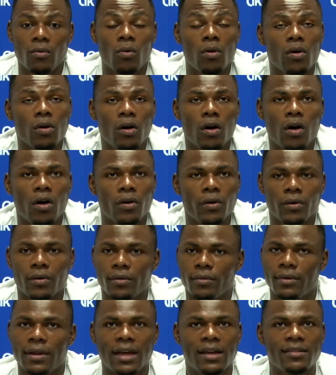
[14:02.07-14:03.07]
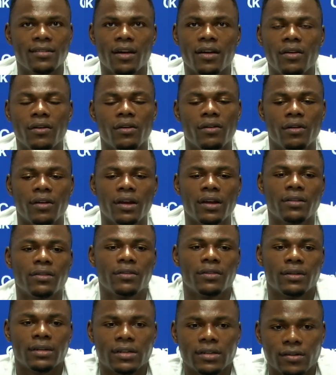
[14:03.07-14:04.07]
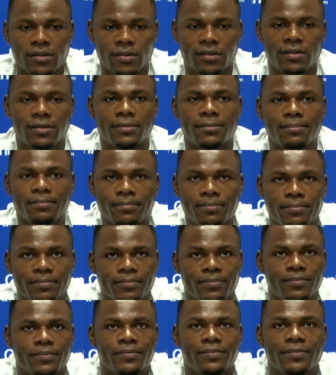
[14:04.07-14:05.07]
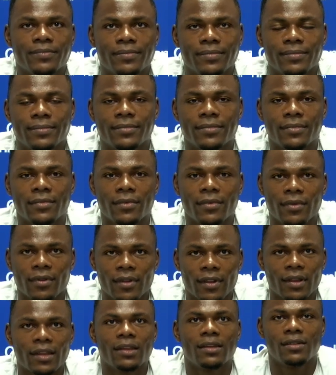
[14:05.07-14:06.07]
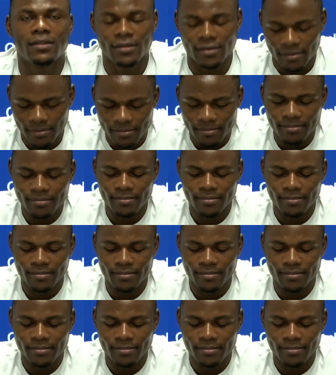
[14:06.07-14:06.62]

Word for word: work harder. That's how you're going to get through this. Thank you. Listen.